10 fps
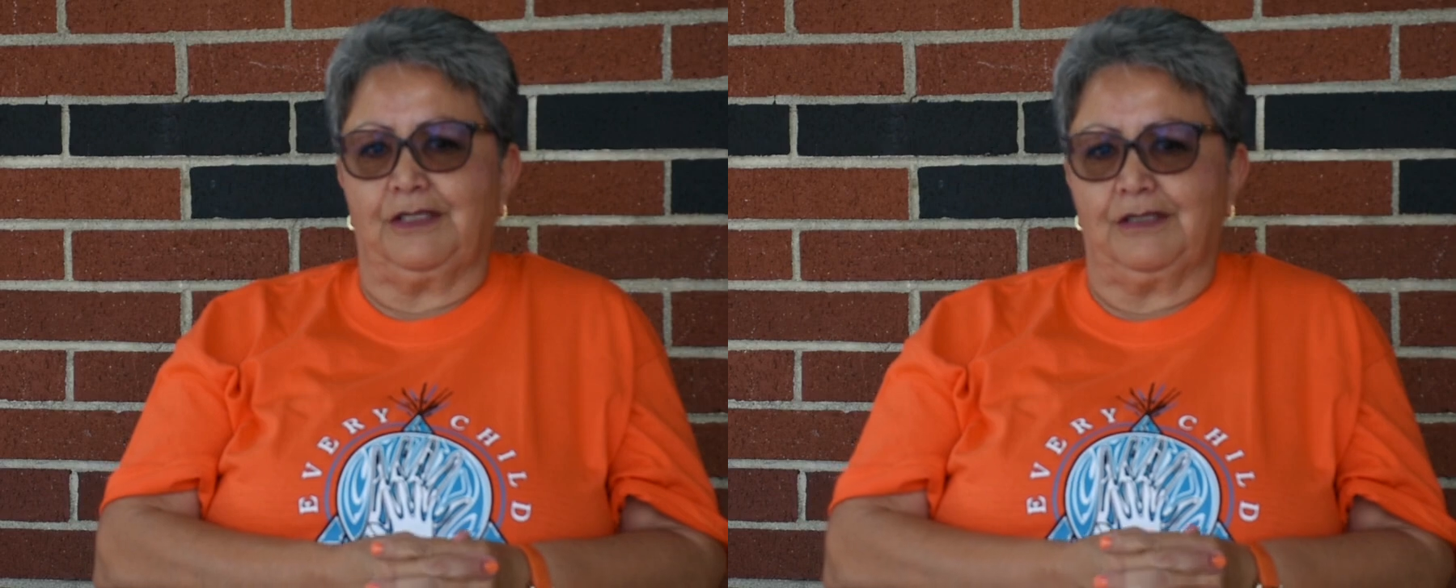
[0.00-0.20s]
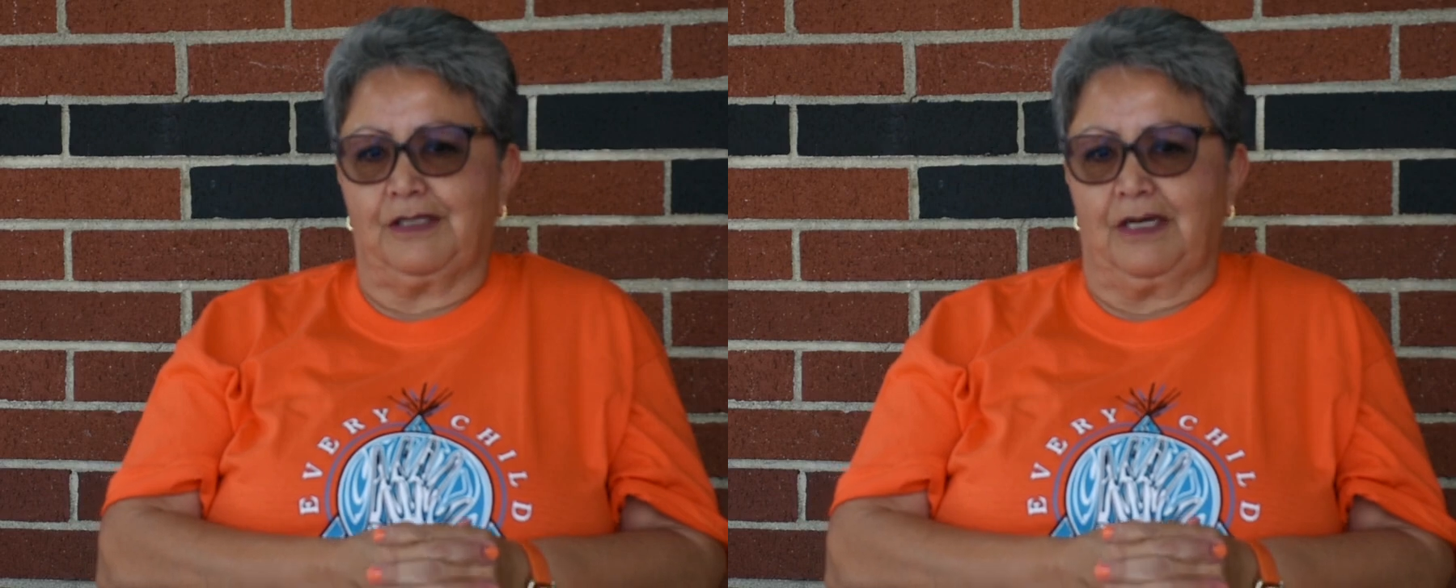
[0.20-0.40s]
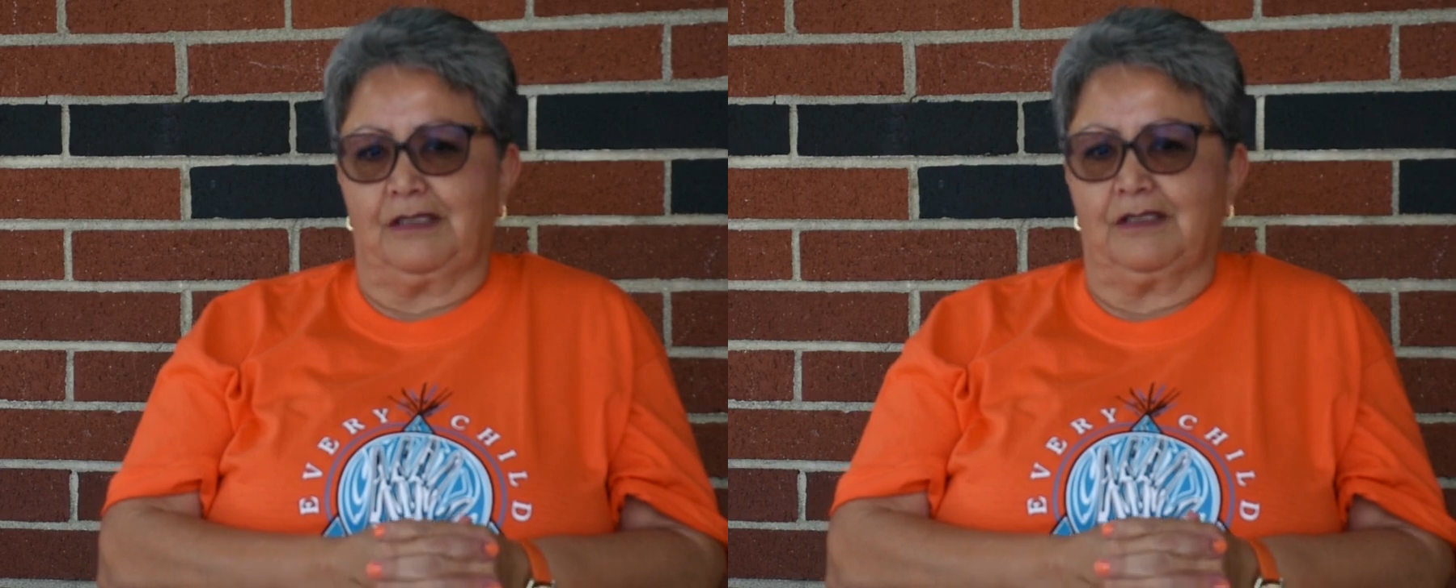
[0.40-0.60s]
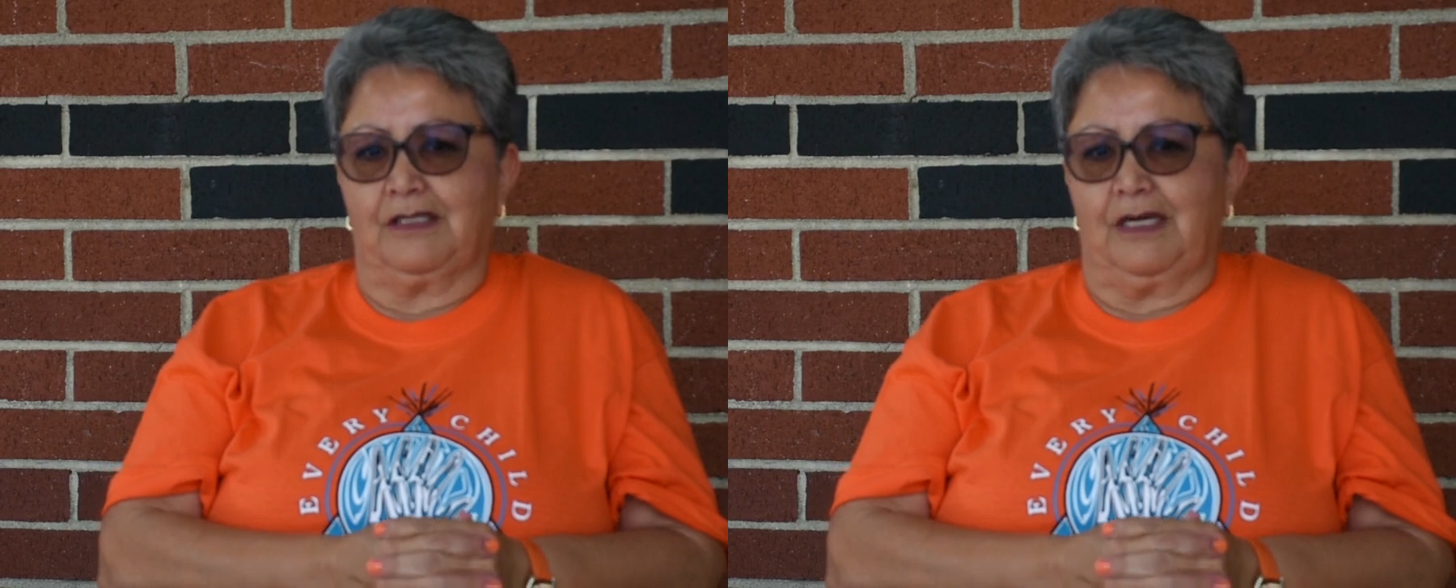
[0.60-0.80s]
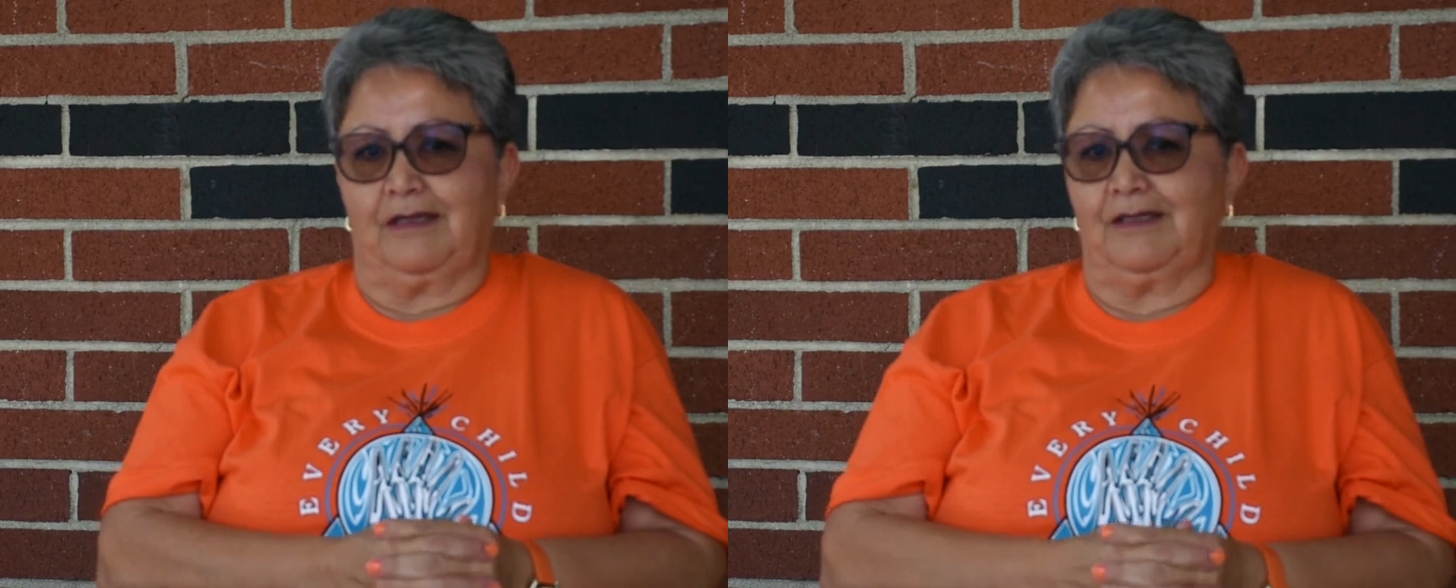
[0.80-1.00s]

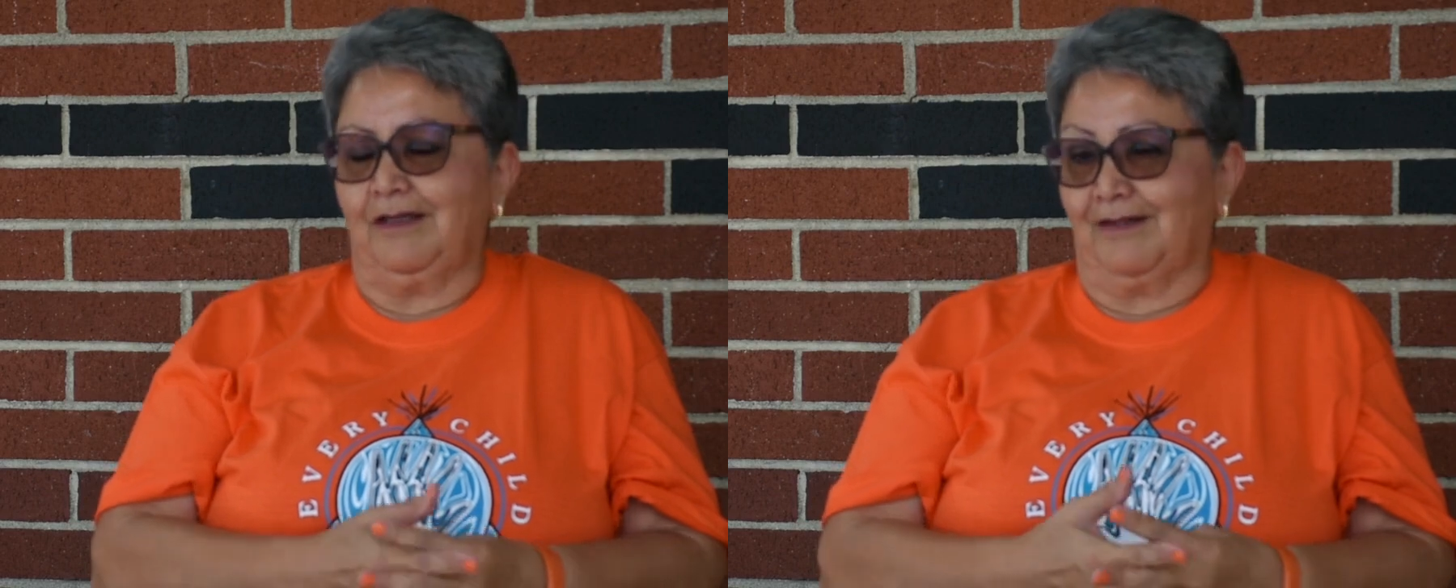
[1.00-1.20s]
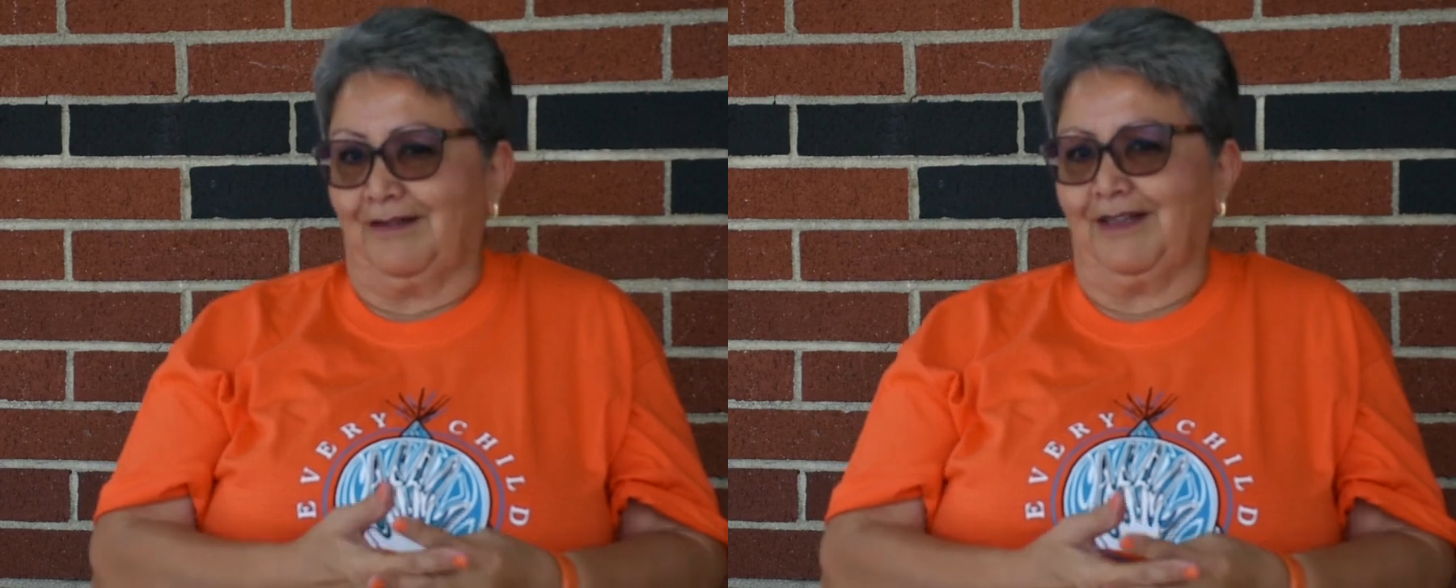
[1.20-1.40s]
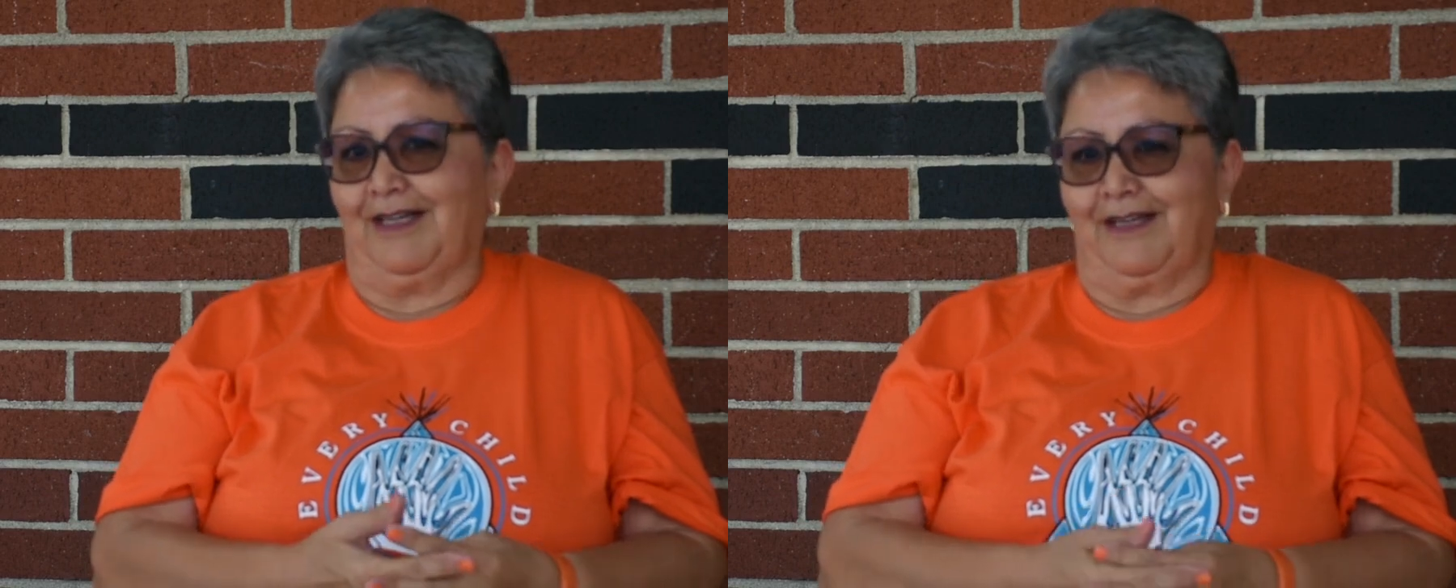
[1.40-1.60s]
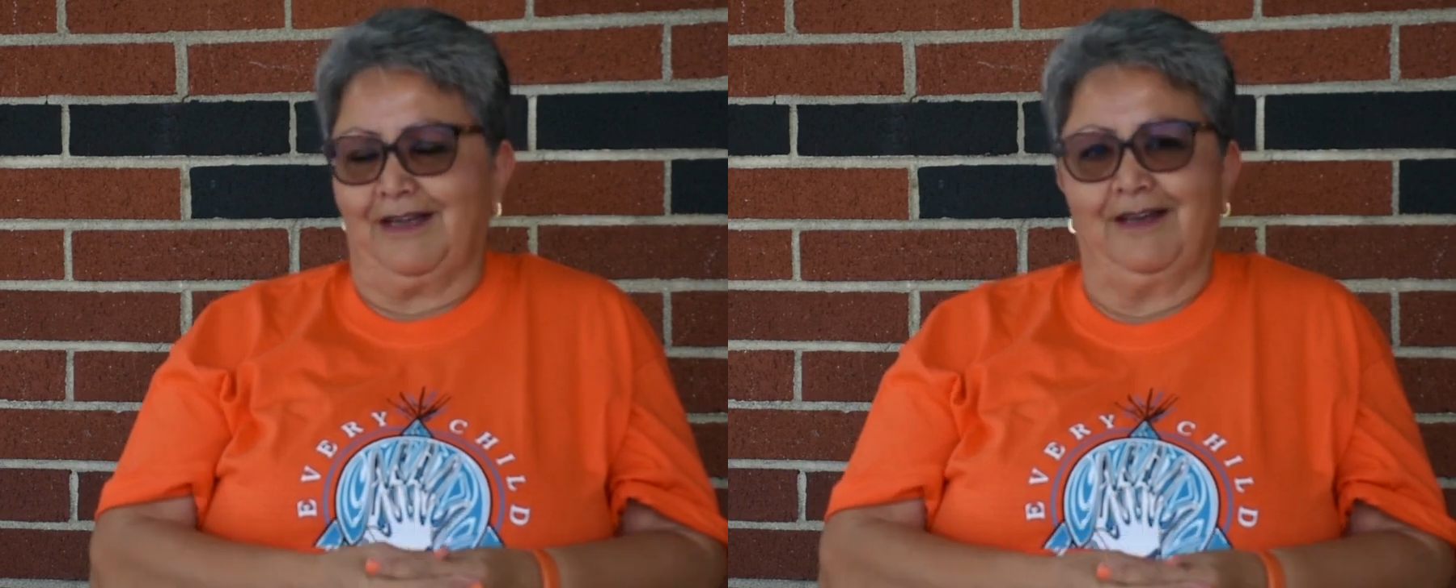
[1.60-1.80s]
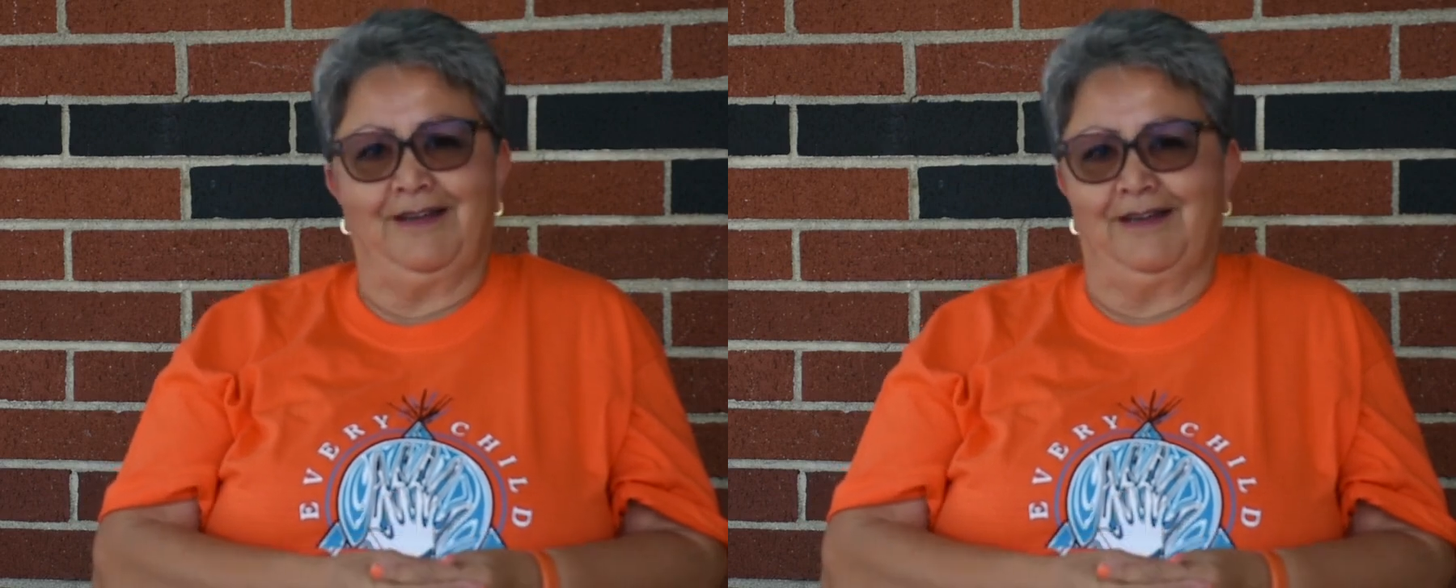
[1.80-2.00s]
decides that, you know, like,